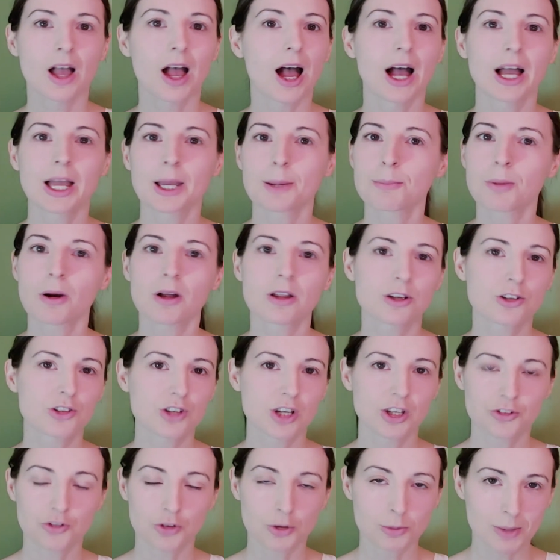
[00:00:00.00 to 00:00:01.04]
I
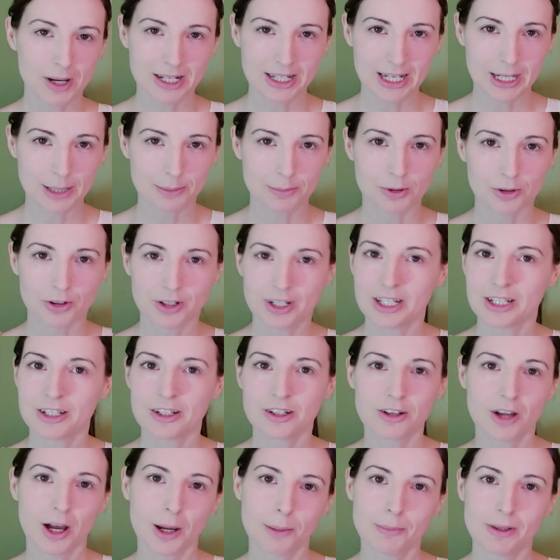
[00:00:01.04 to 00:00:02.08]
apologized for my neighbor, he did
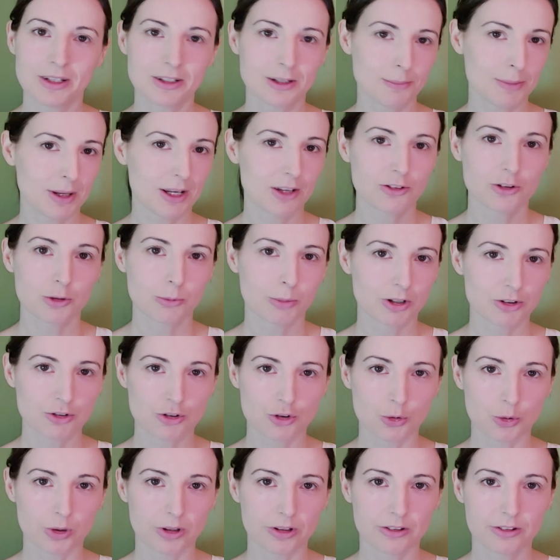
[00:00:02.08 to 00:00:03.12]
not mean to make so much
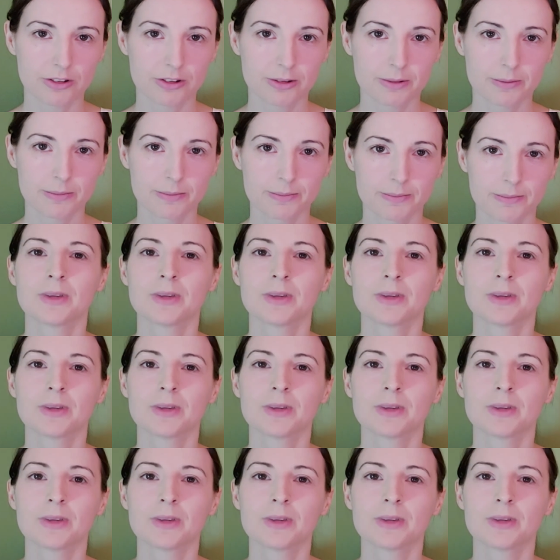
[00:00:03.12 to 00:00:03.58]
noise.